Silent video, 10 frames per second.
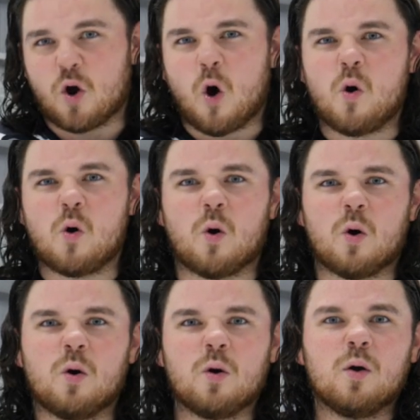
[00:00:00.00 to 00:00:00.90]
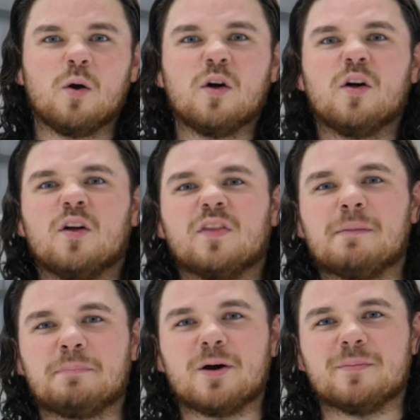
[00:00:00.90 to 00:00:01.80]
oh,
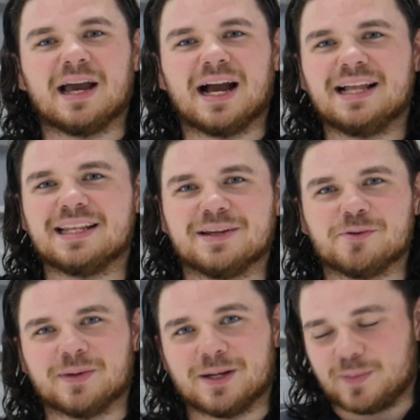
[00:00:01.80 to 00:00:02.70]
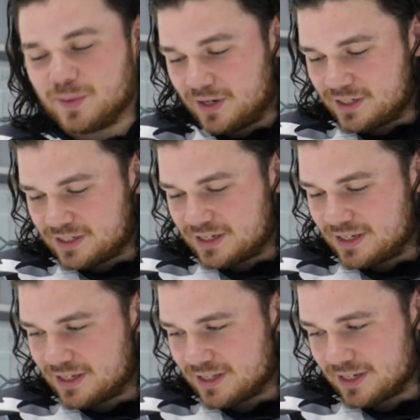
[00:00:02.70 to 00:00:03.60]
that burnt my hand a little bit, to be honest.
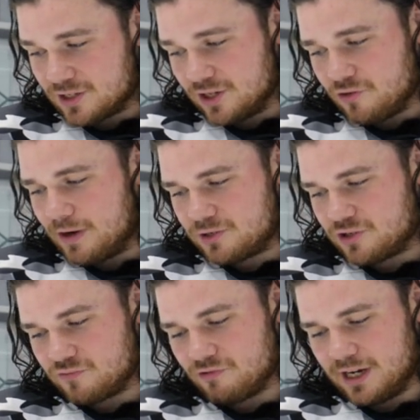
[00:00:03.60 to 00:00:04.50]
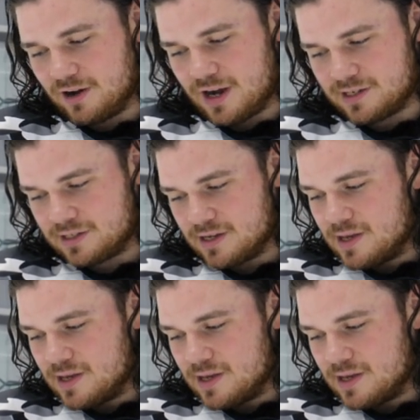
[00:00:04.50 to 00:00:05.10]
The grip's just really nice.